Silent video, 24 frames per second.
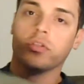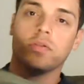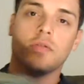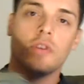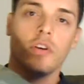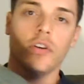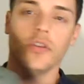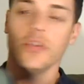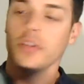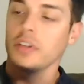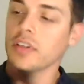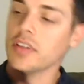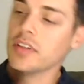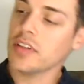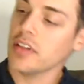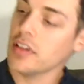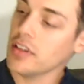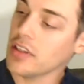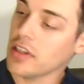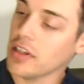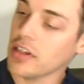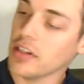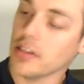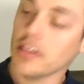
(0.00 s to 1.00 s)
of all, you can see
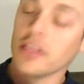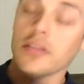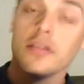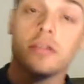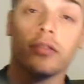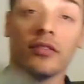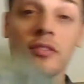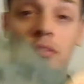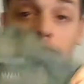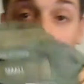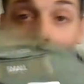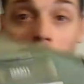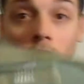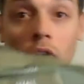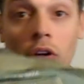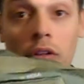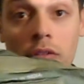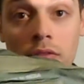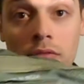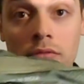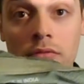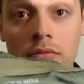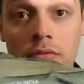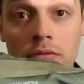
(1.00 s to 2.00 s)
that it is
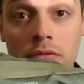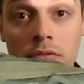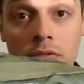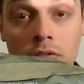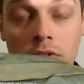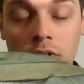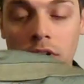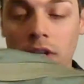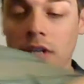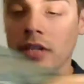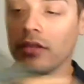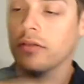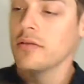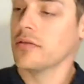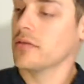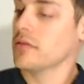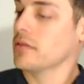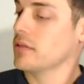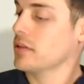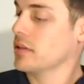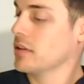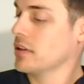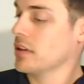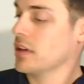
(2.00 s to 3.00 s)
small, okay?
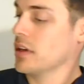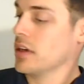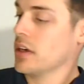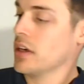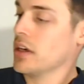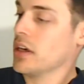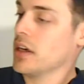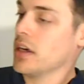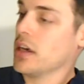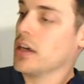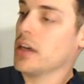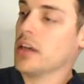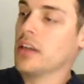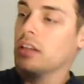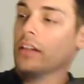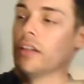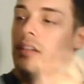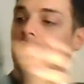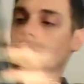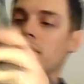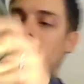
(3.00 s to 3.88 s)
You can